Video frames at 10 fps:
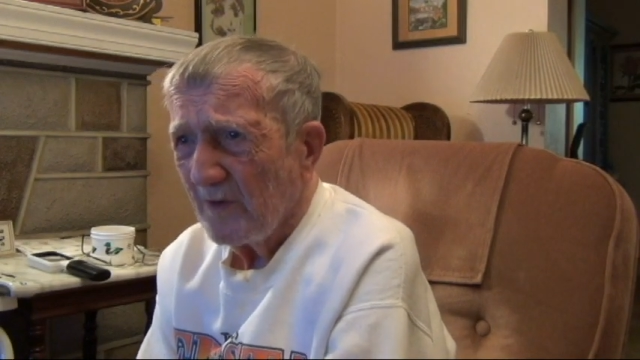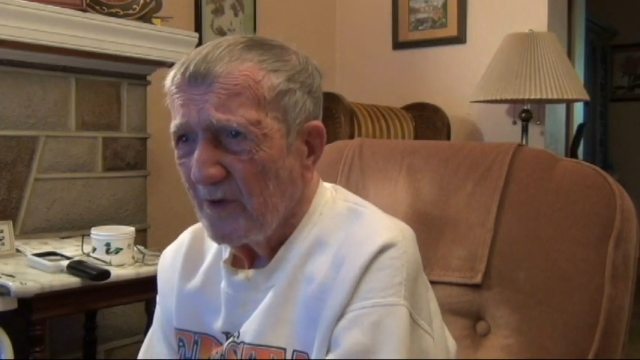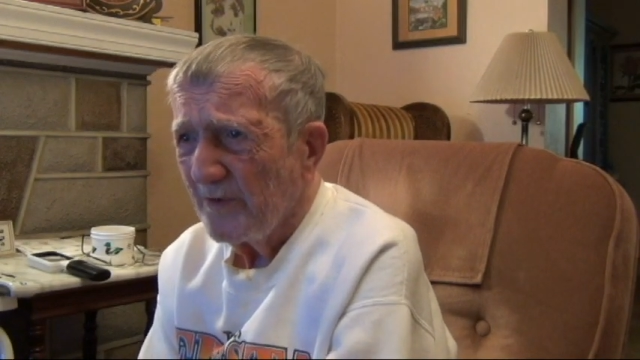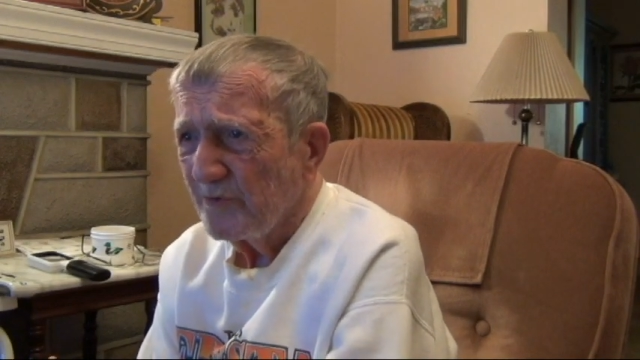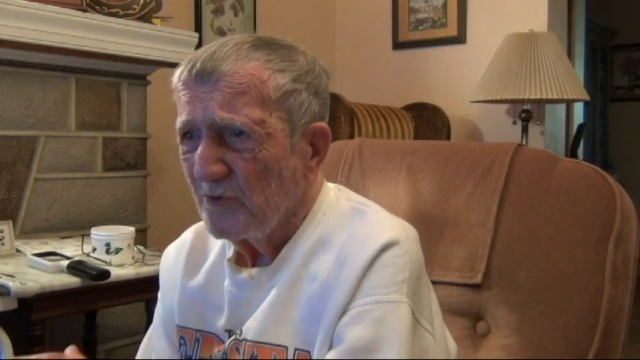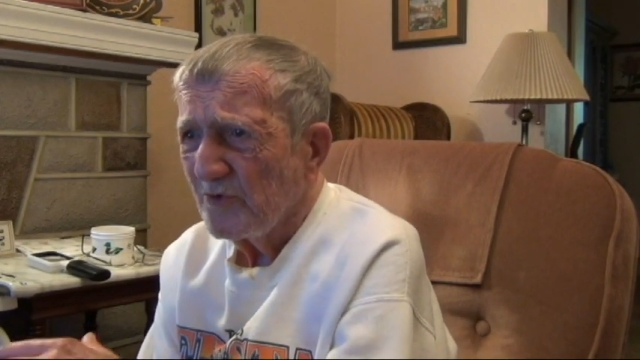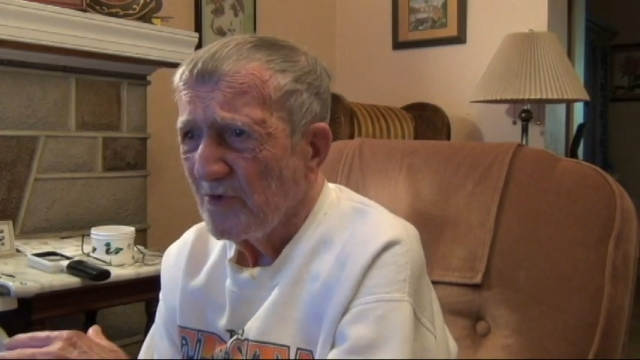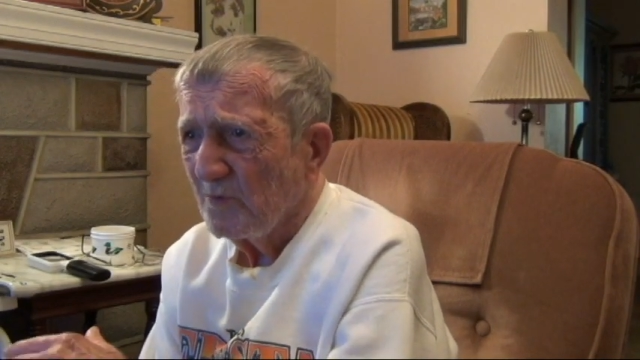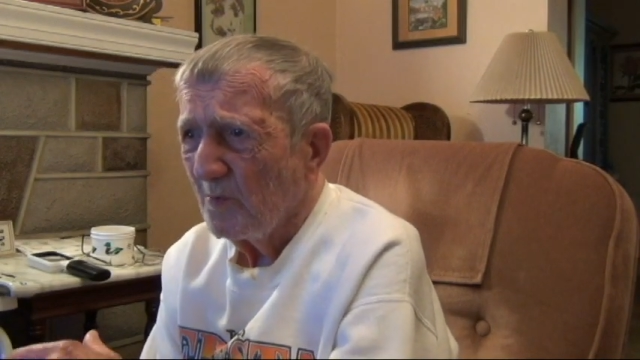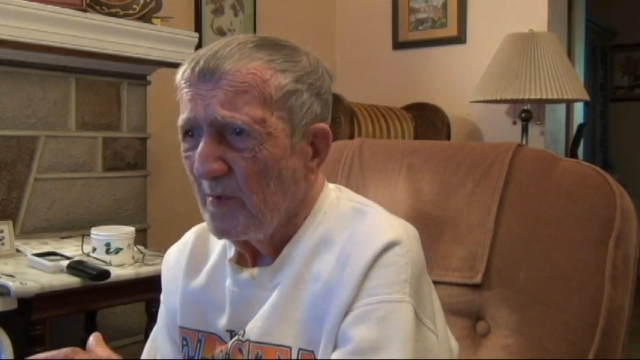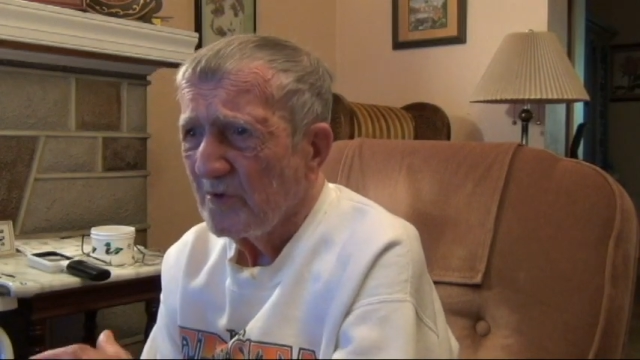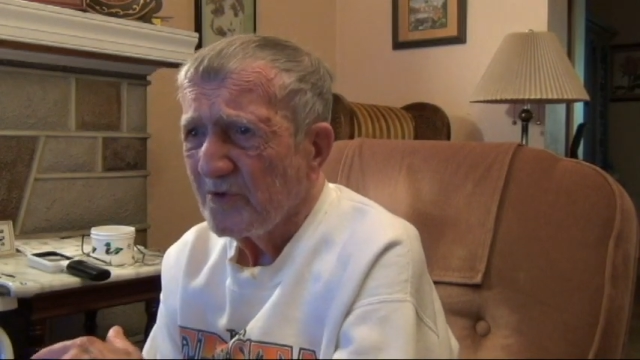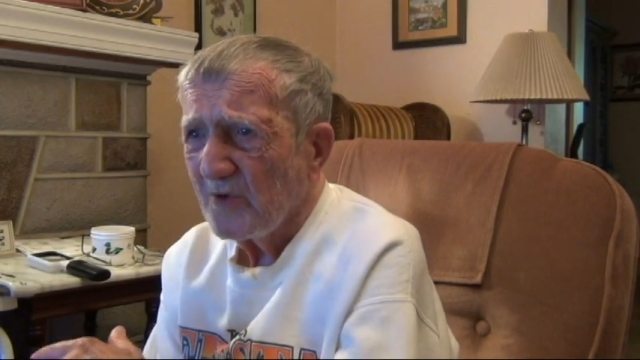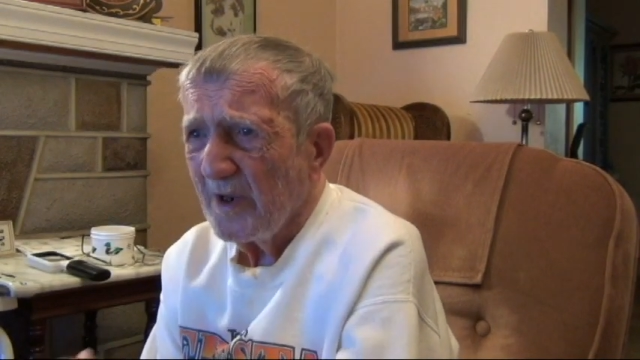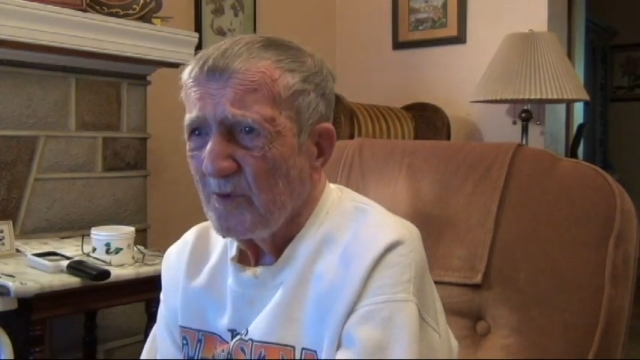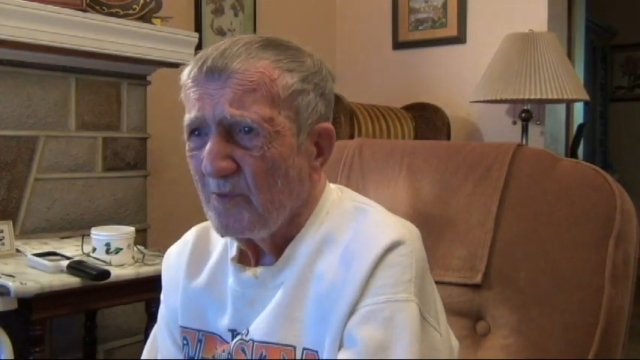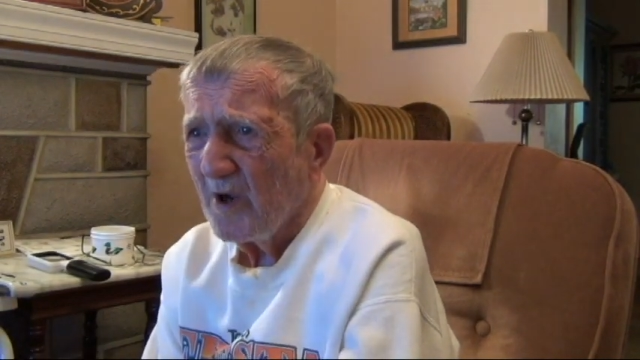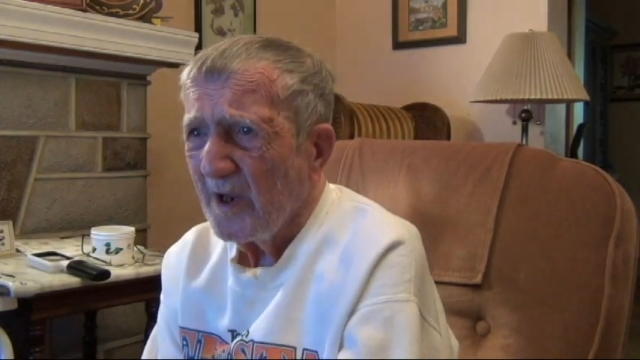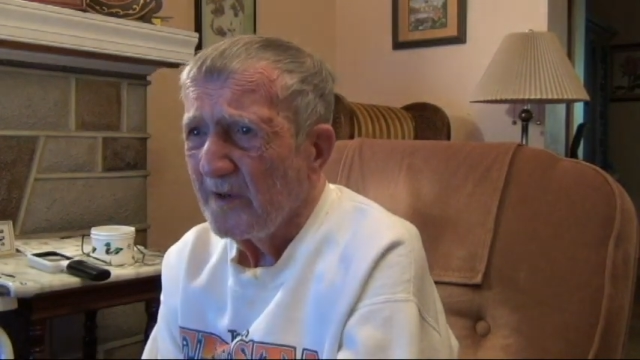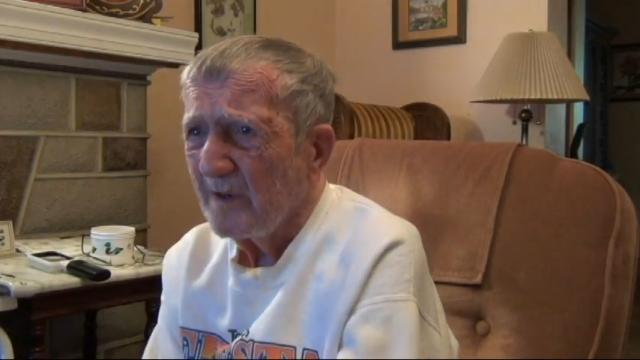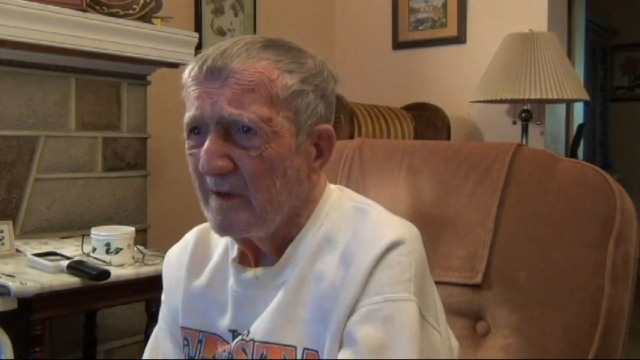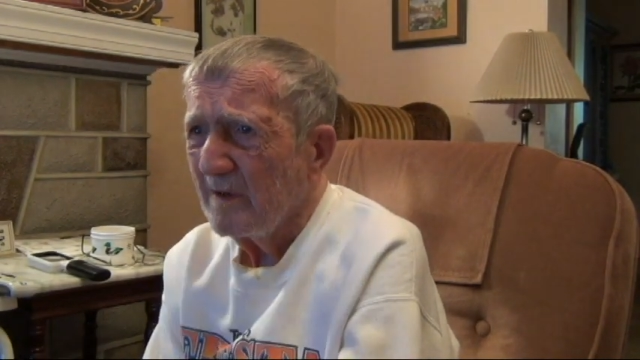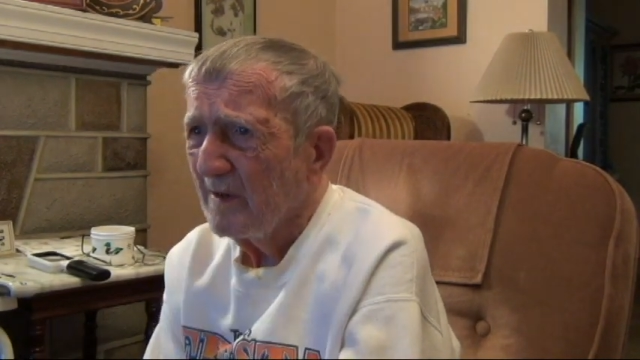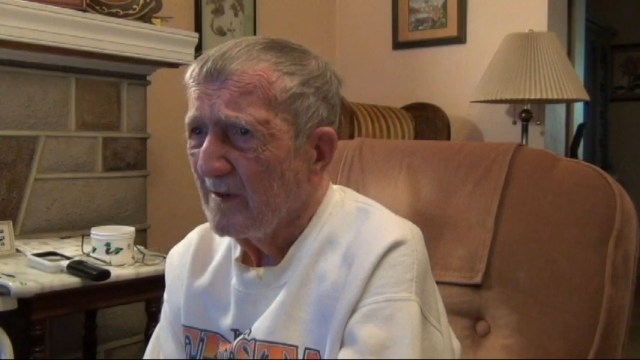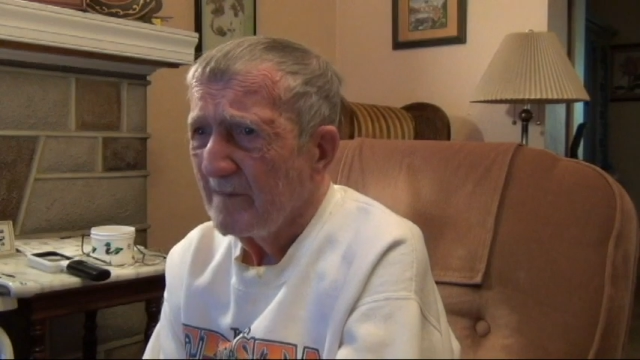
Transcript: Cause you went sled riding